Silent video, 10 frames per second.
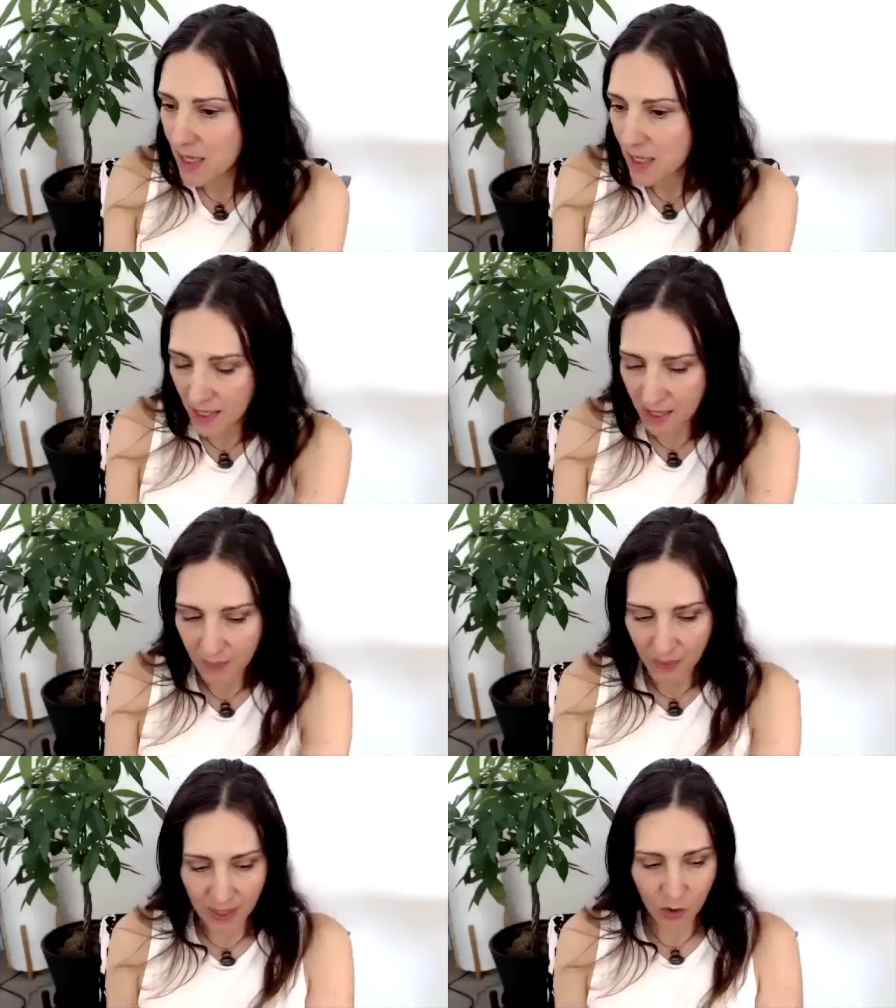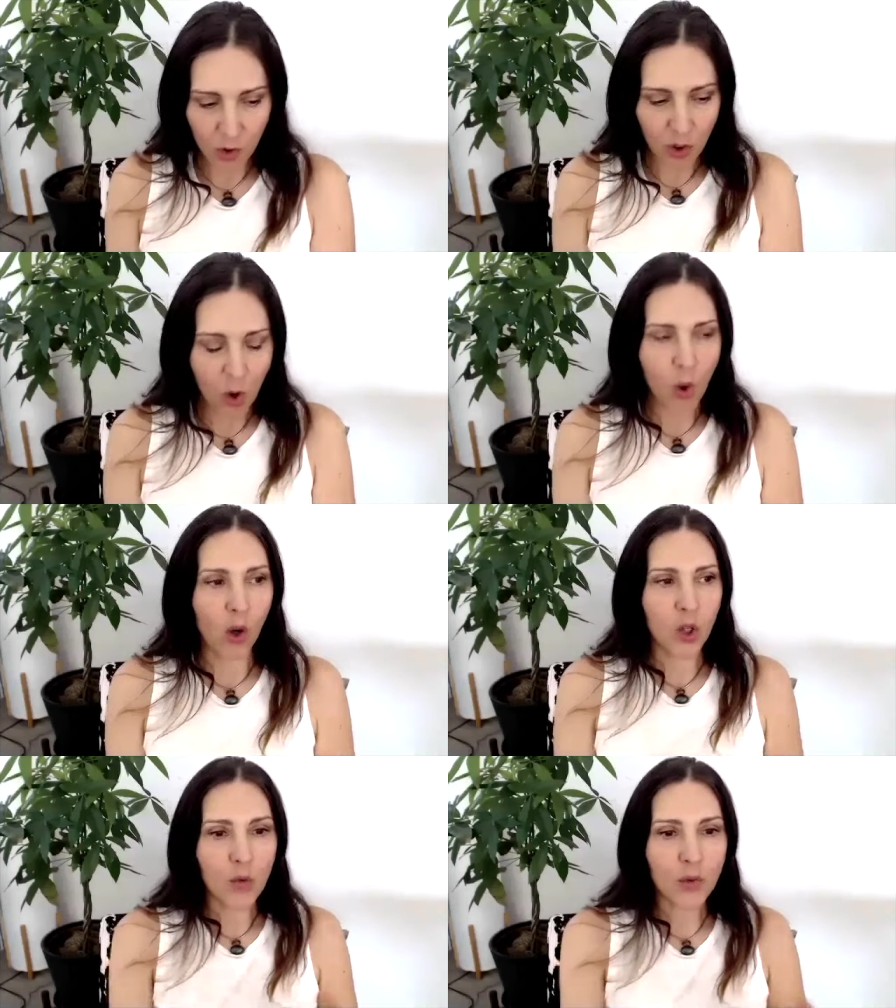yeah, and so
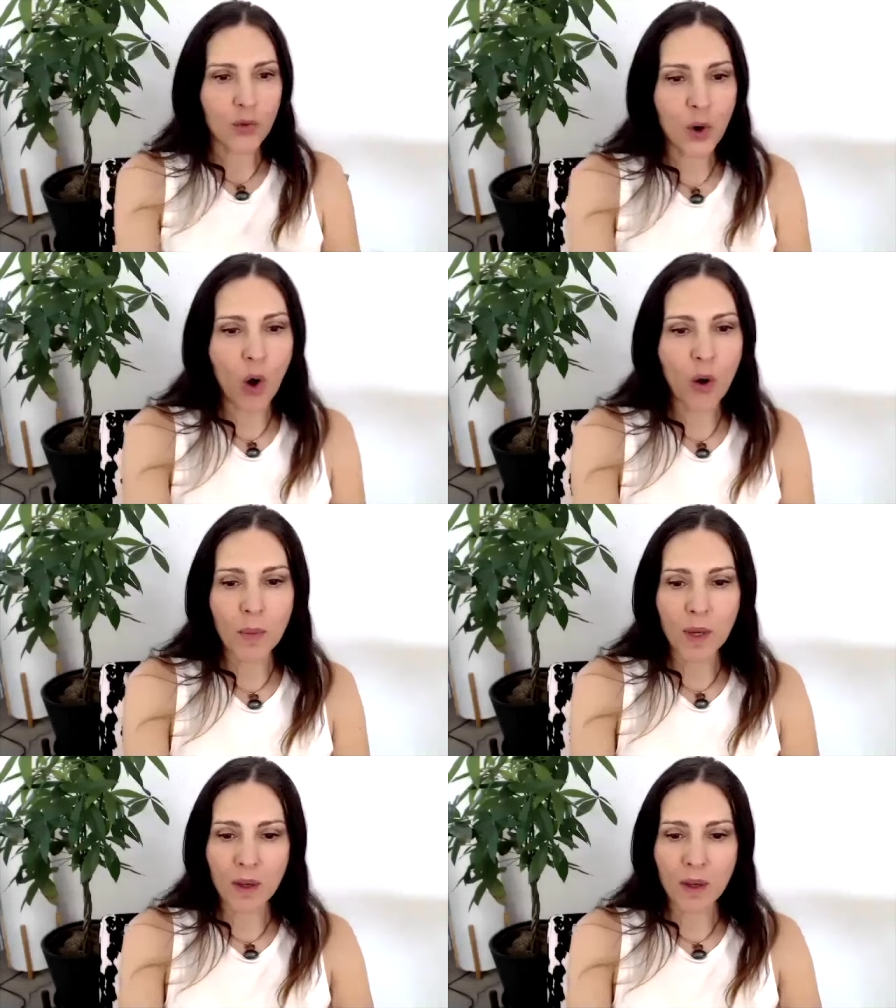on from